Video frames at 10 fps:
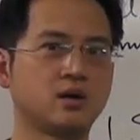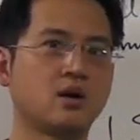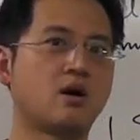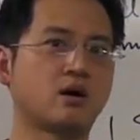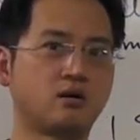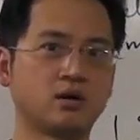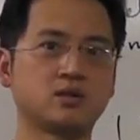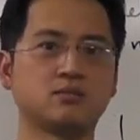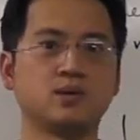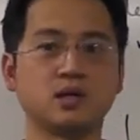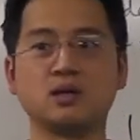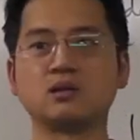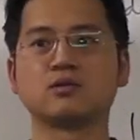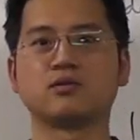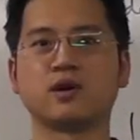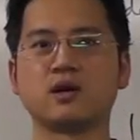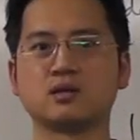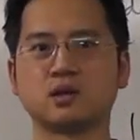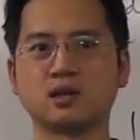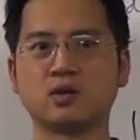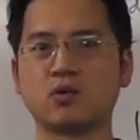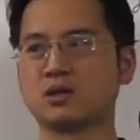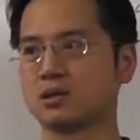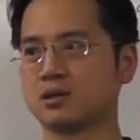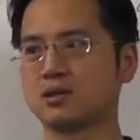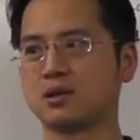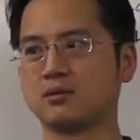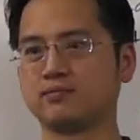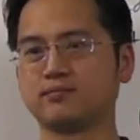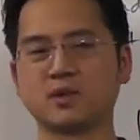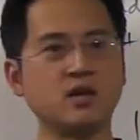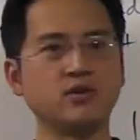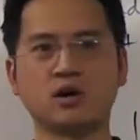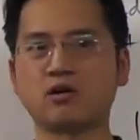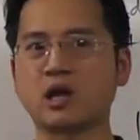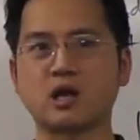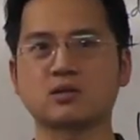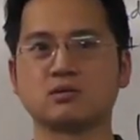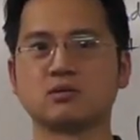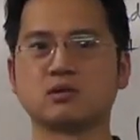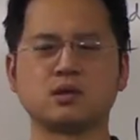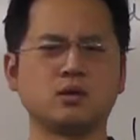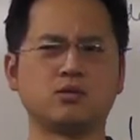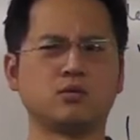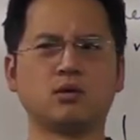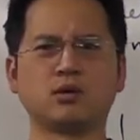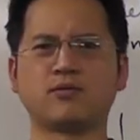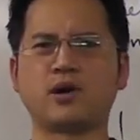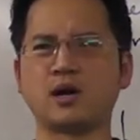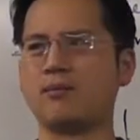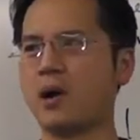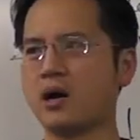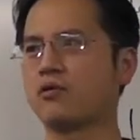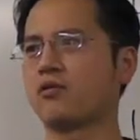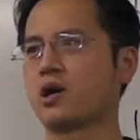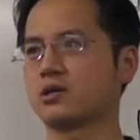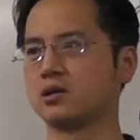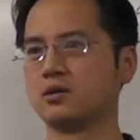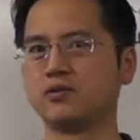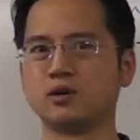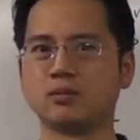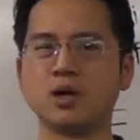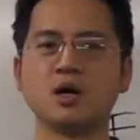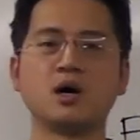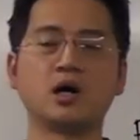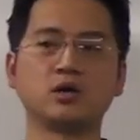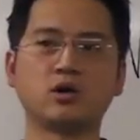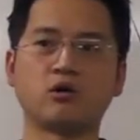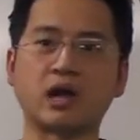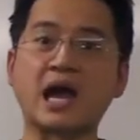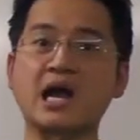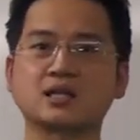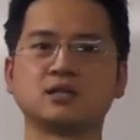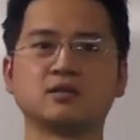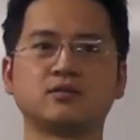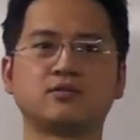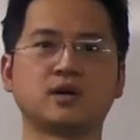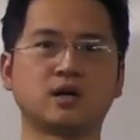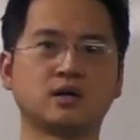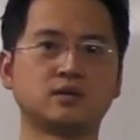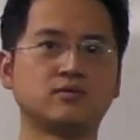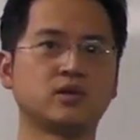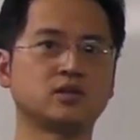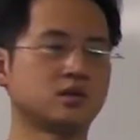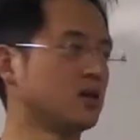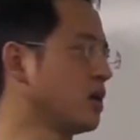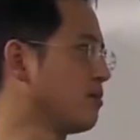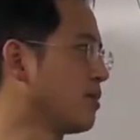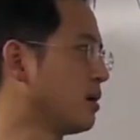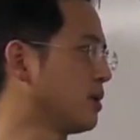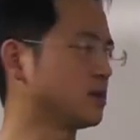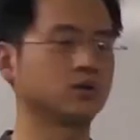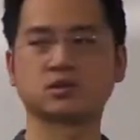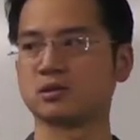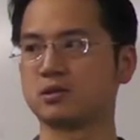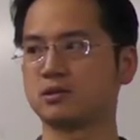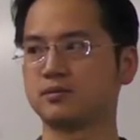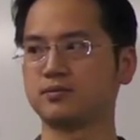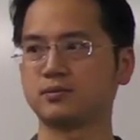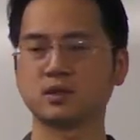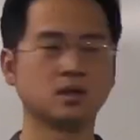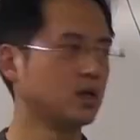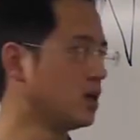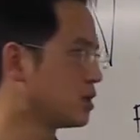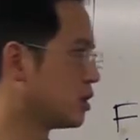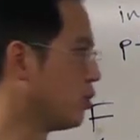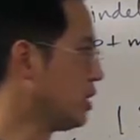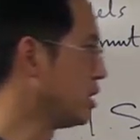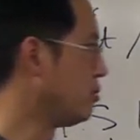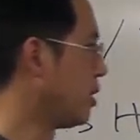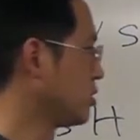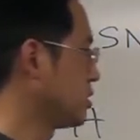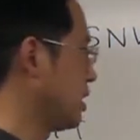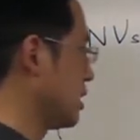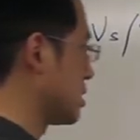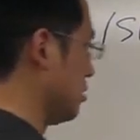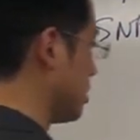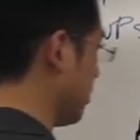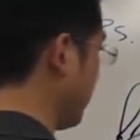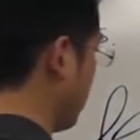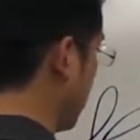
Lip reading: are going to be in interphase, in their resting state. Even all cancers, that you only find a minor fraction of them undergoing active division and mitosis. So we deal mostly exclusively with